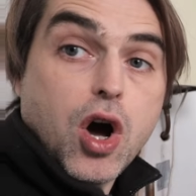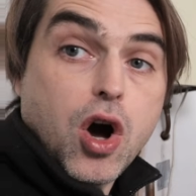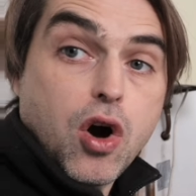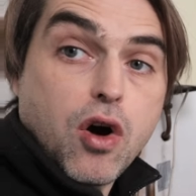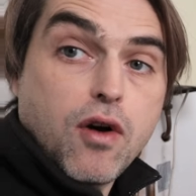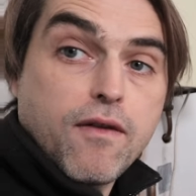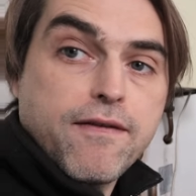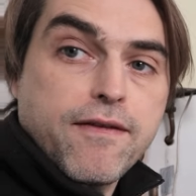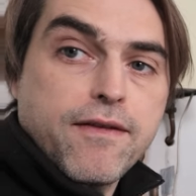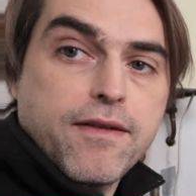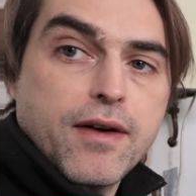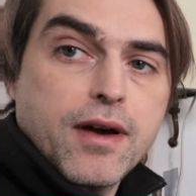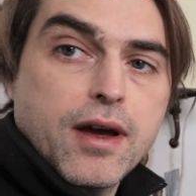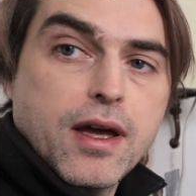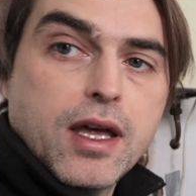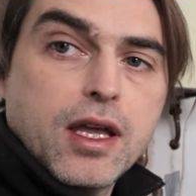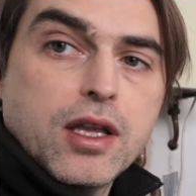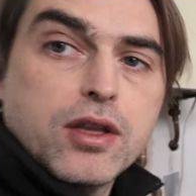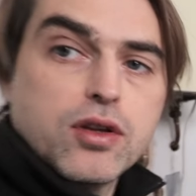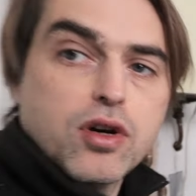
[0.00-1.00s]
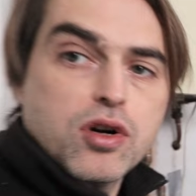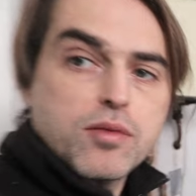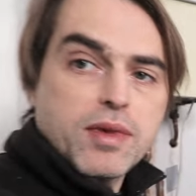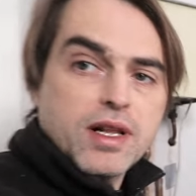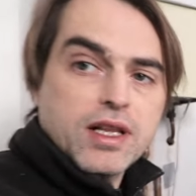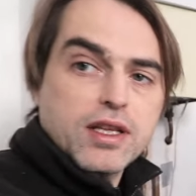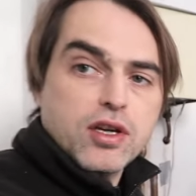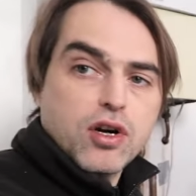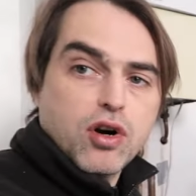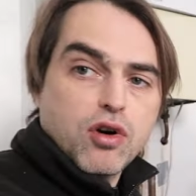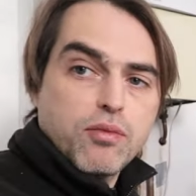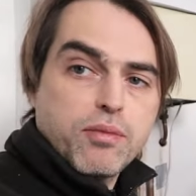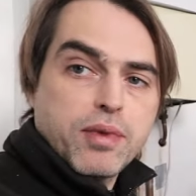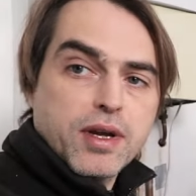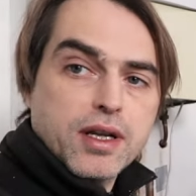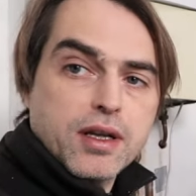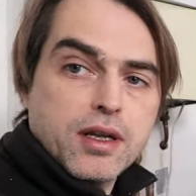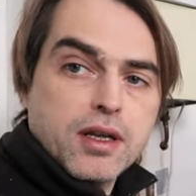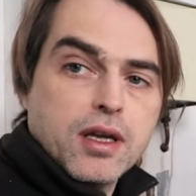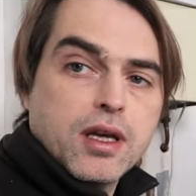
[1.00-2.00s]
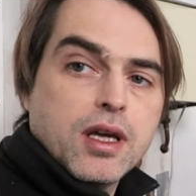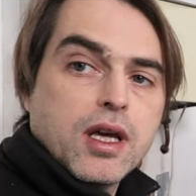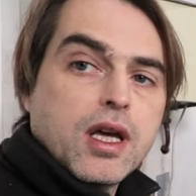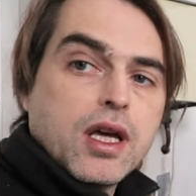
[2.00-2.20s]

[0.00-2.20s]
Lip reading: of normally open,